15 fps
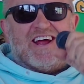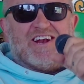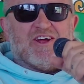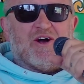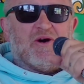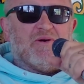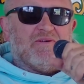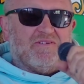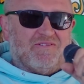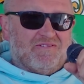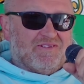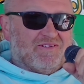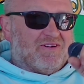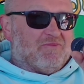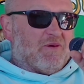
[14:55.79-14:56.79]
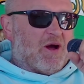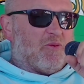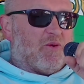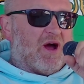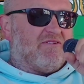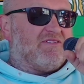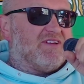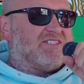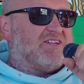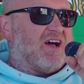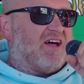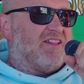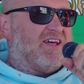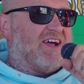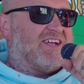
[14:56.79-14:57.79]
And I know my wife
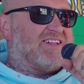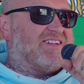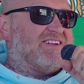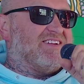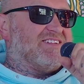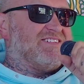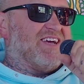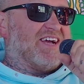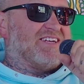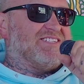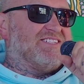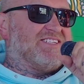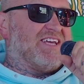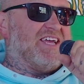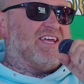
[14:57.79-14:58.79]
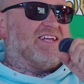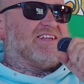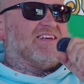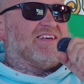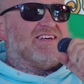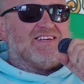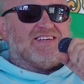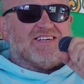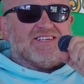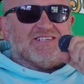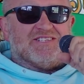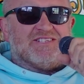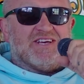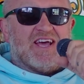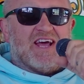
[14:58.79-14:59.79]
does not like Texas heat.
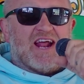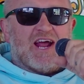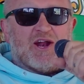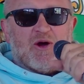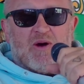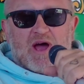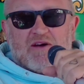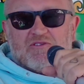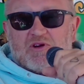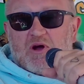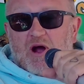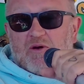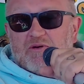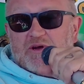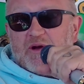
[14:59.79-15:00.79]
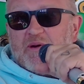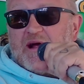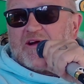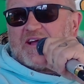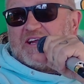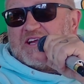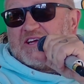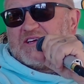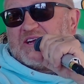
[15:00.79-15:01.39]
And I know I have a car with no air